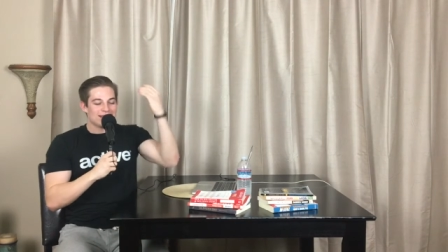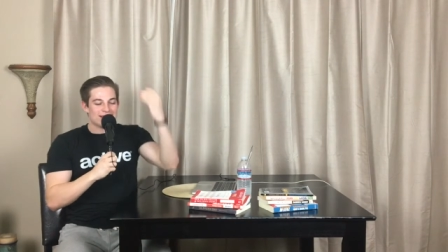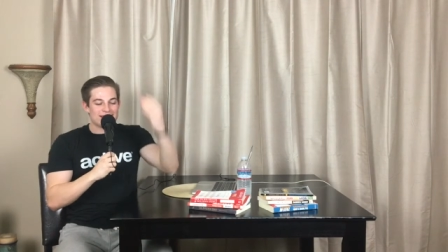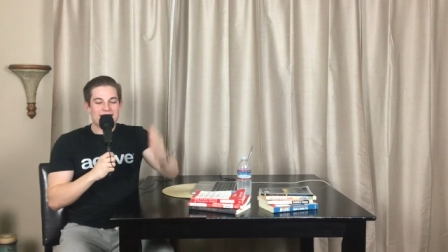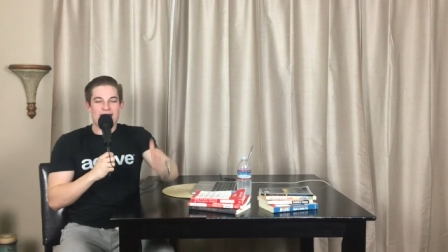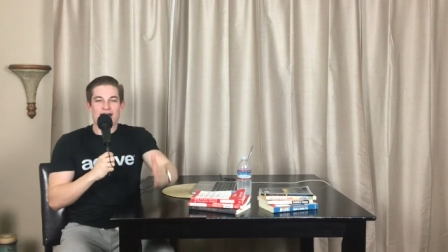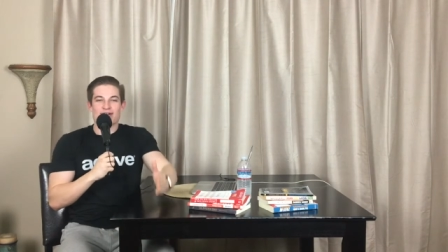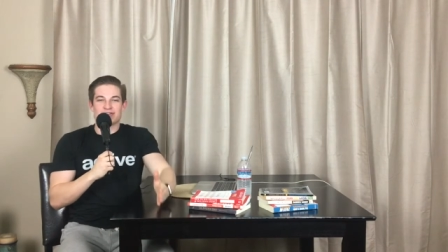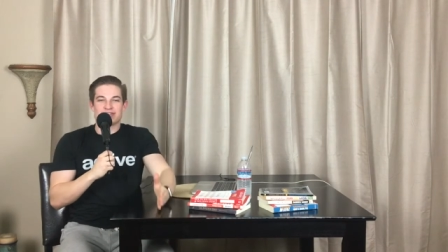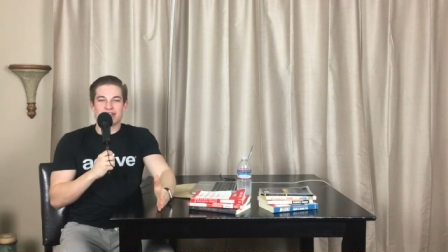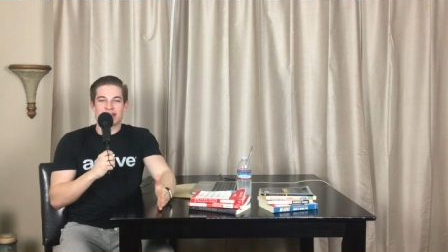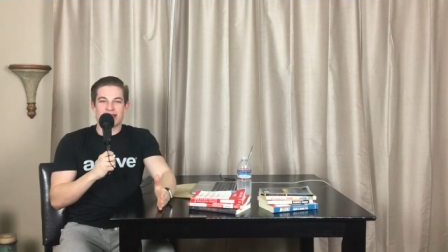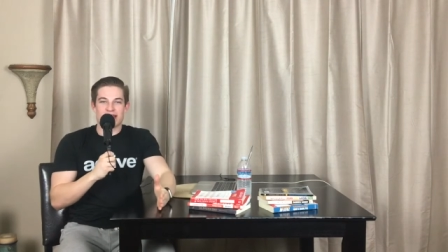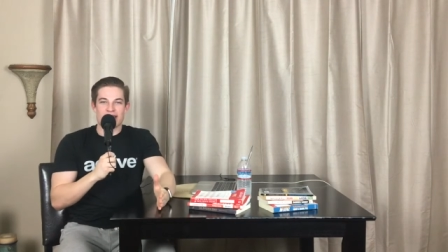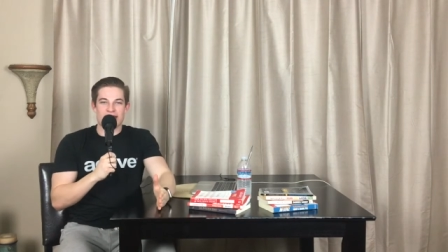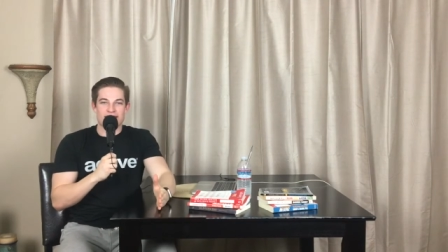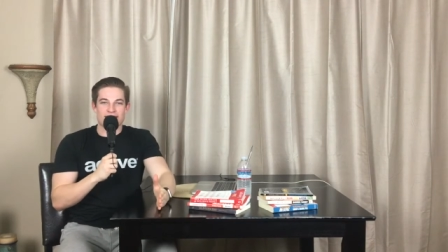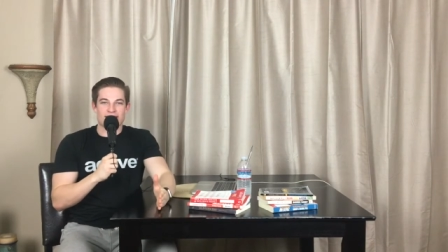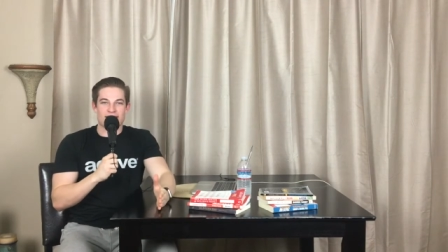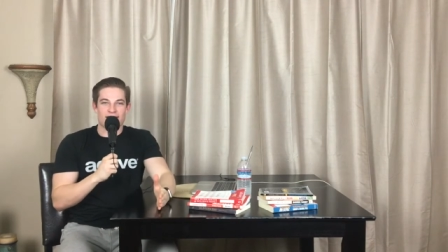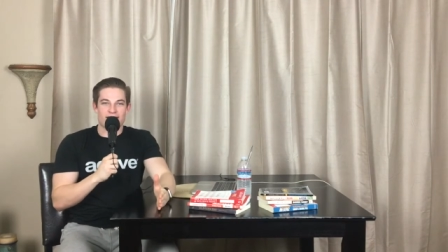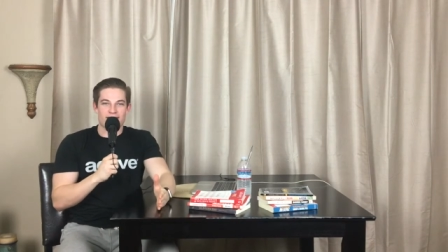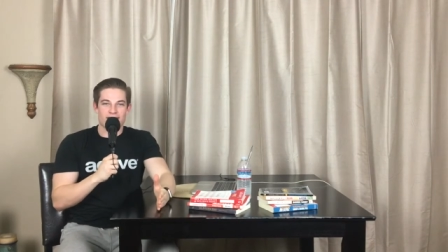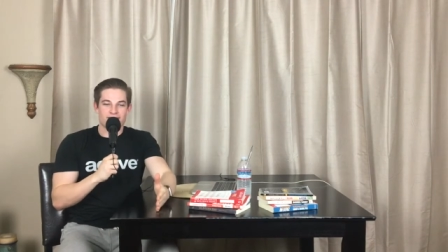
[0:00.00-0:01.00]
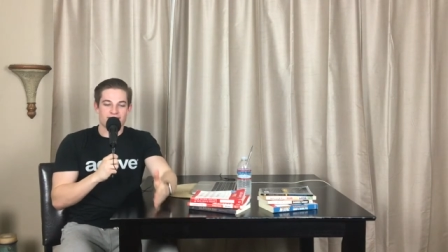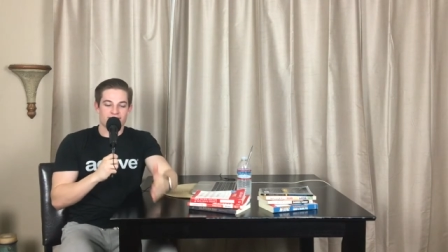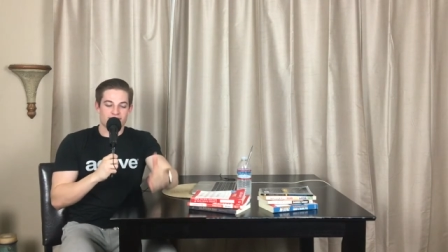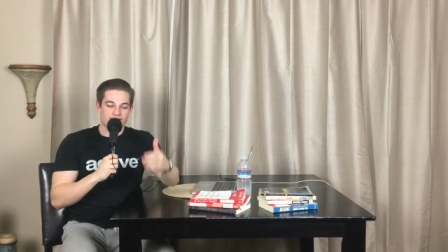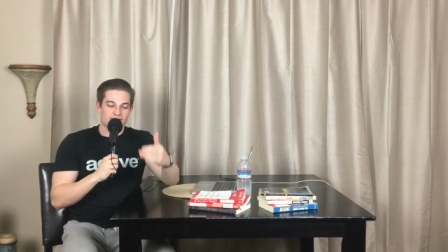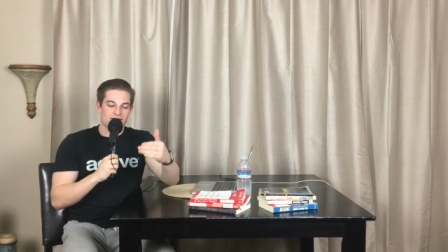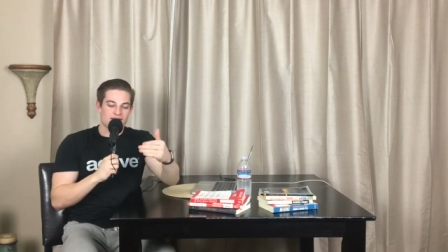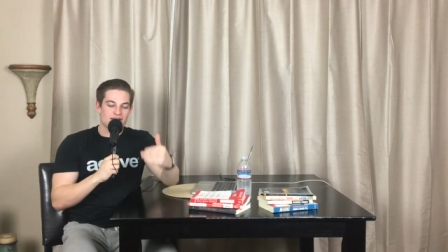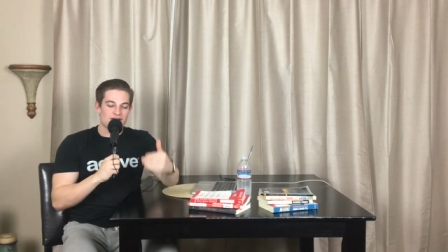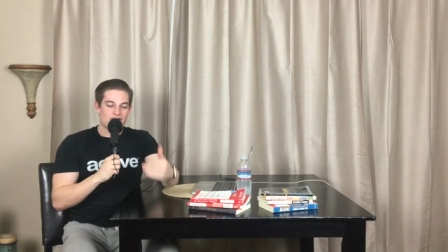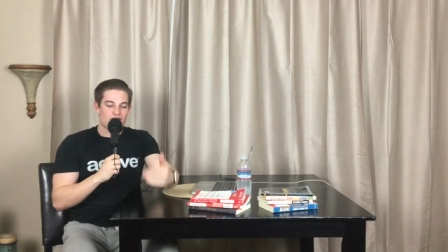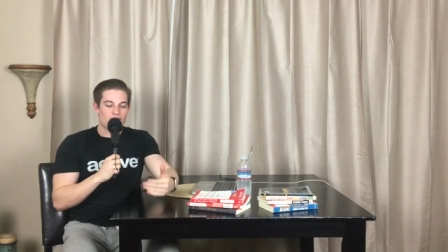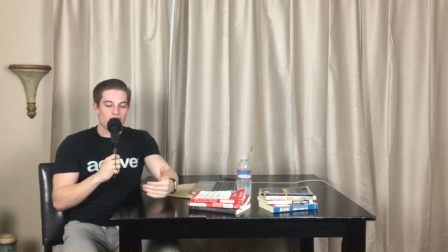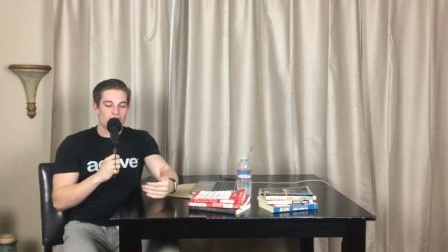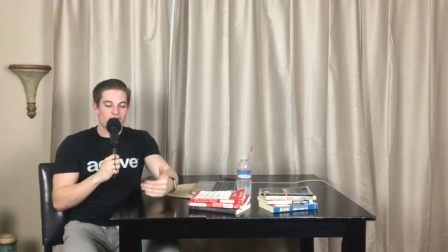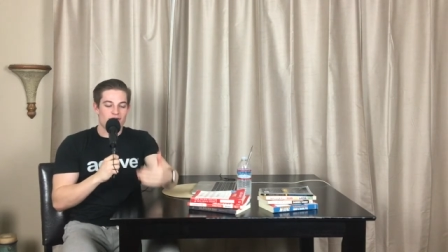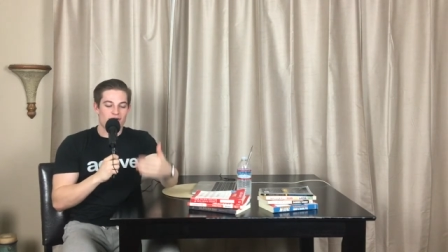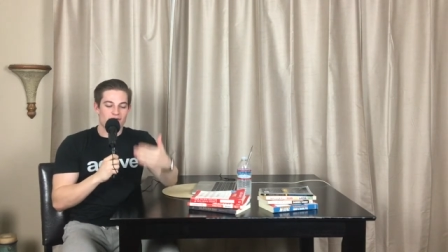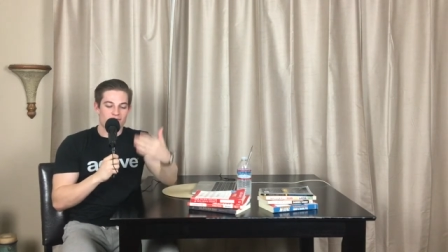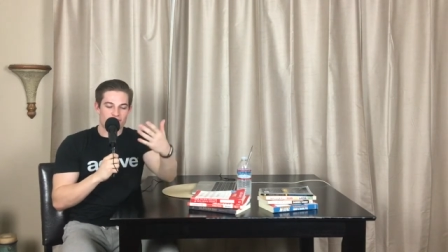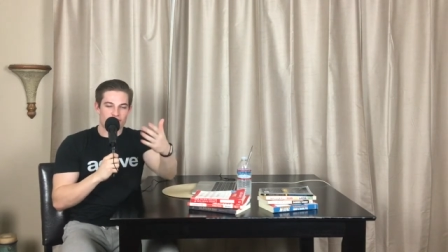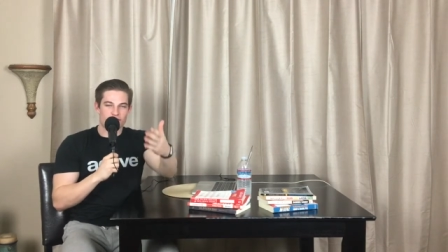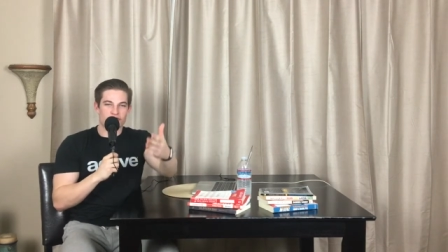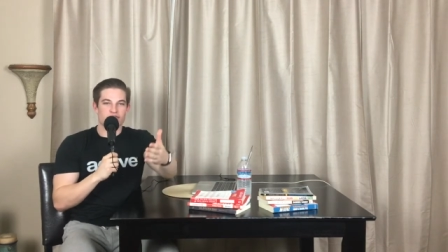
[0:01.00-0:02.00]
Now today, guys, you know,
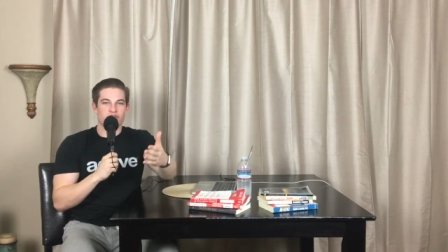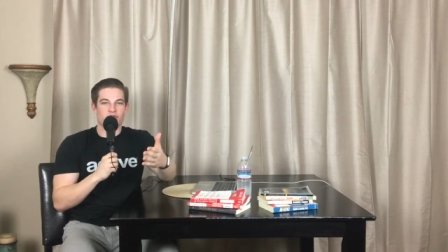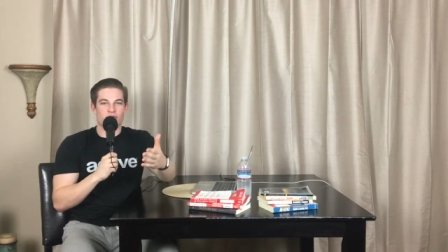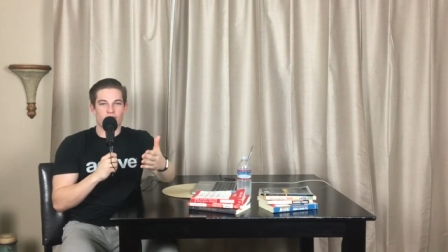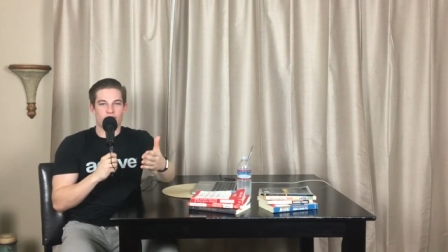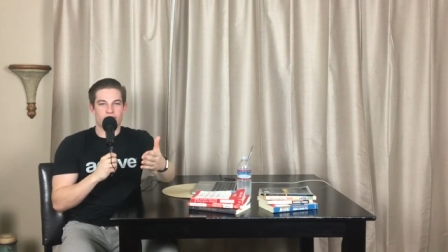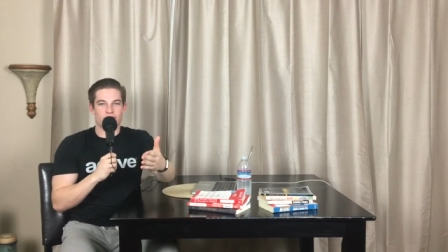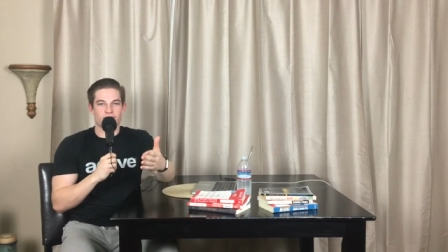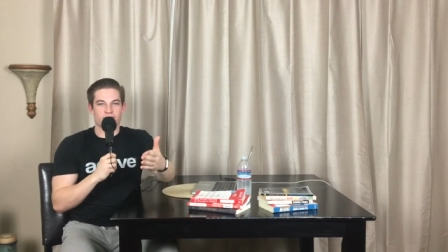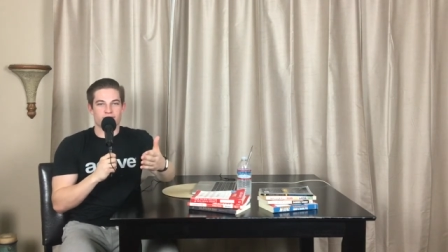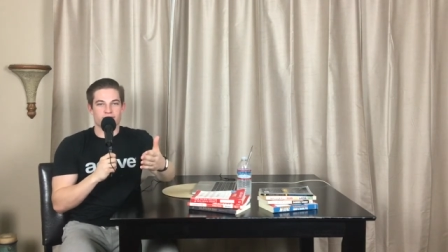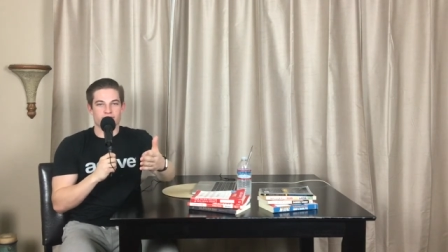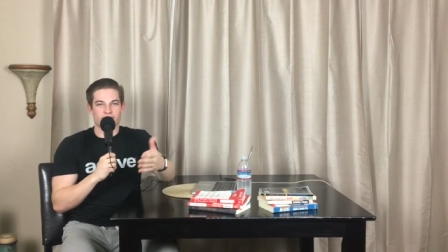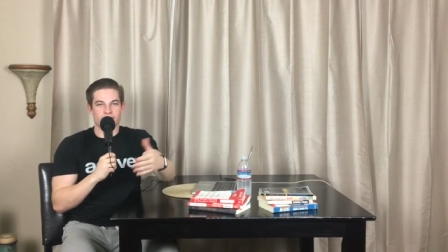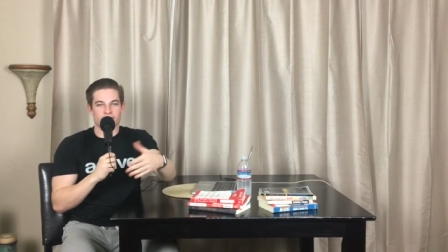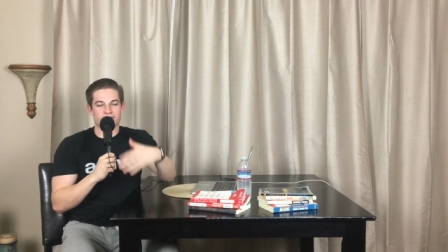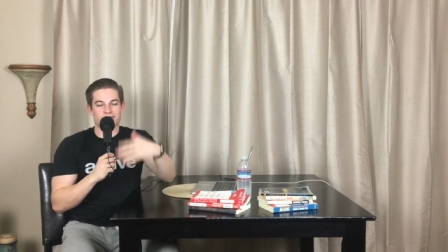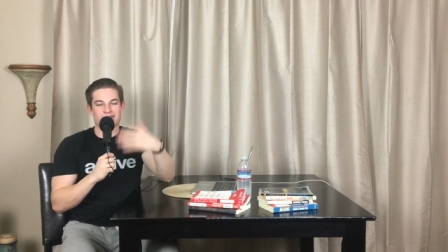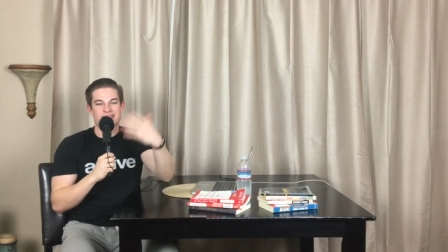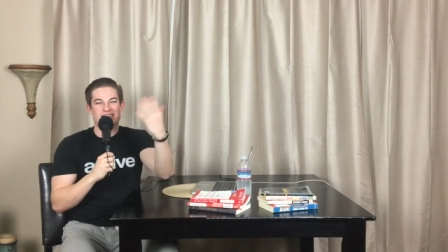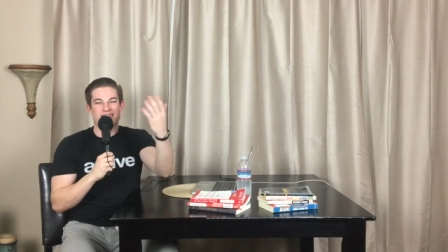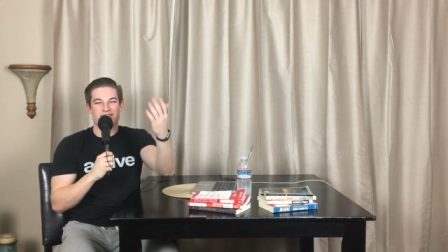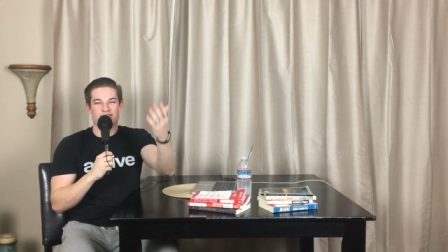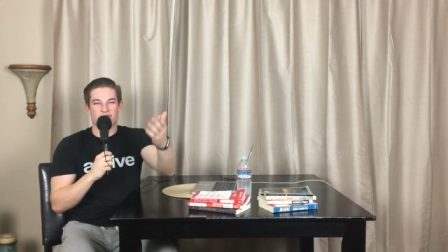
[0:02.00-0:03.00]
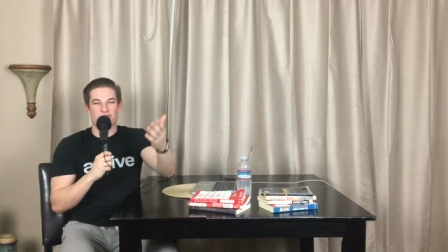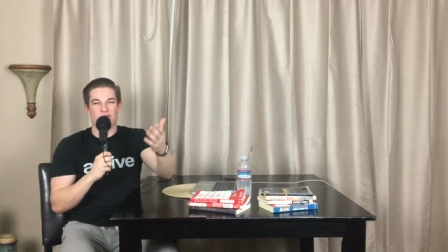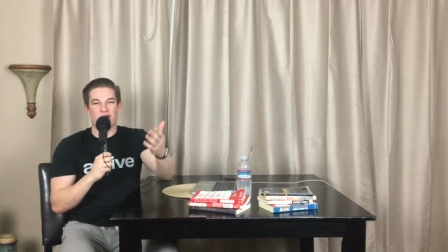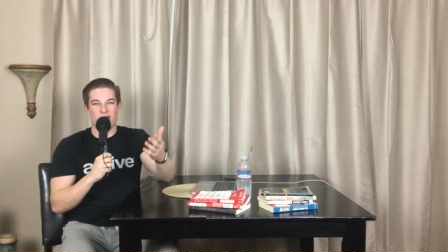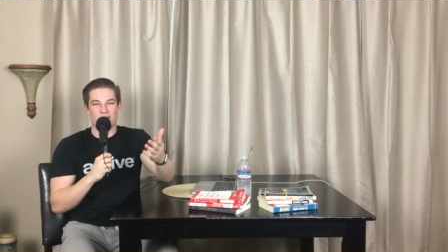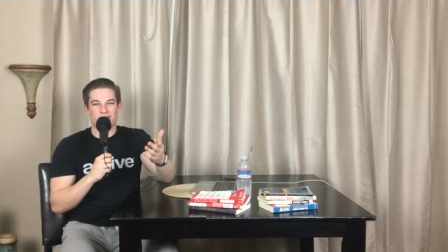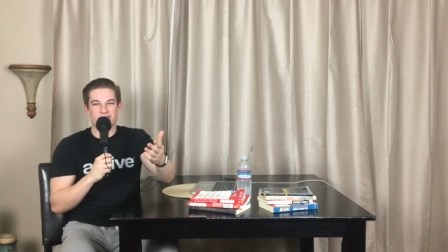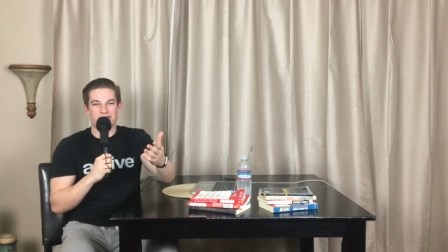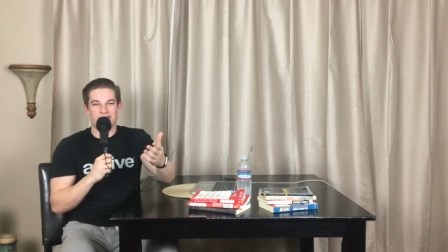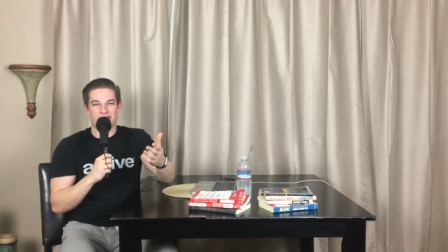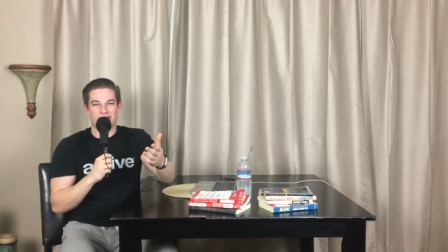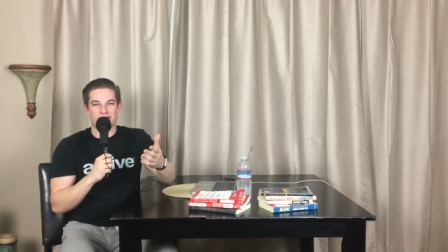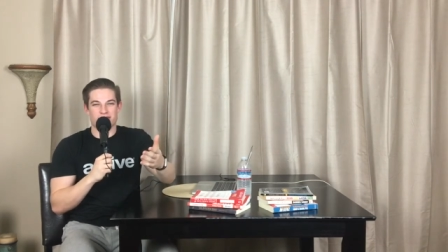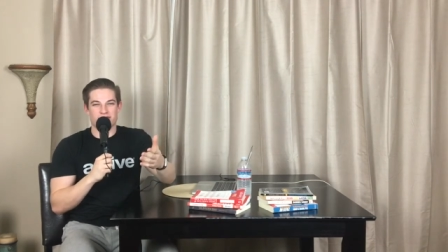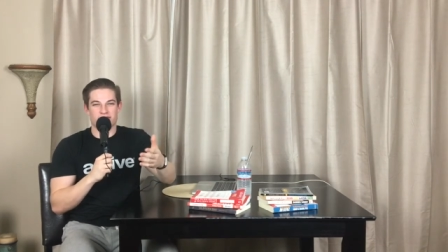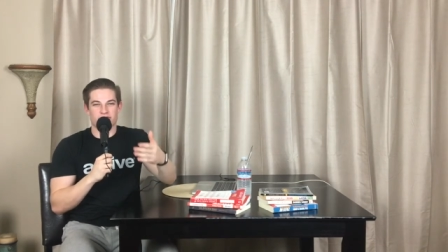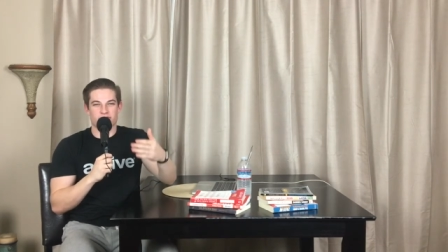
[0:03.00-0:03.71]
first I want to give some updates.